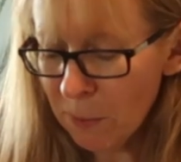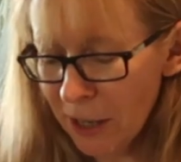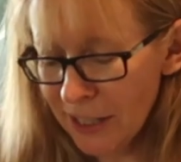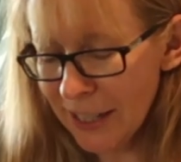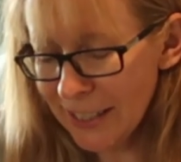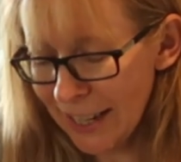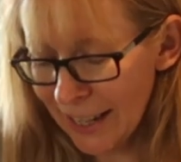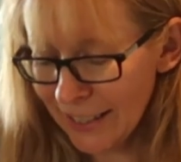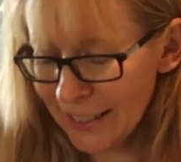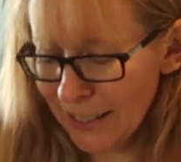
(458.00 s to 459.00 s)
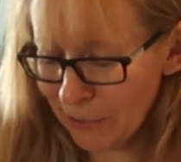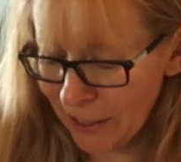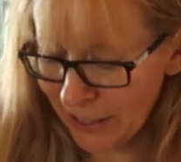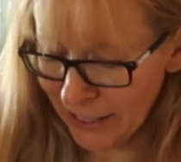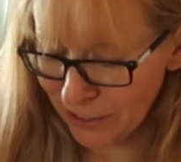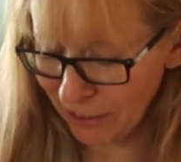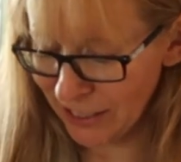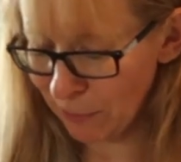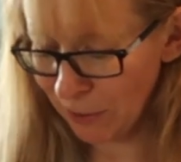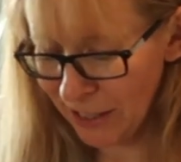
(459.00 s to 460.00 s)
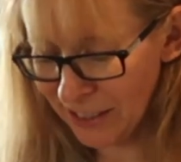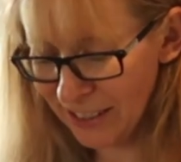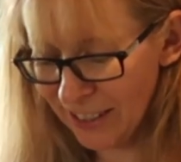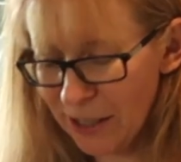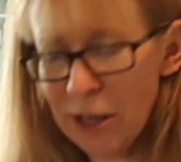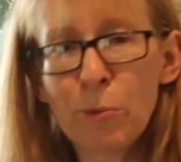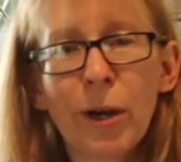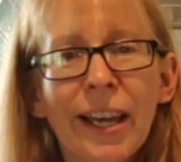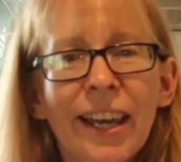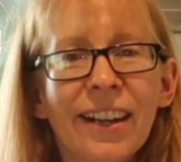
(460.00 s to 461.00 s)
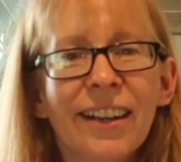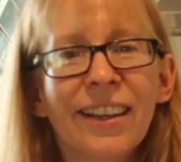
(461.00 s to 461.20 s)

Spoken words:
But as I say, this is one of these recipes, you wing it,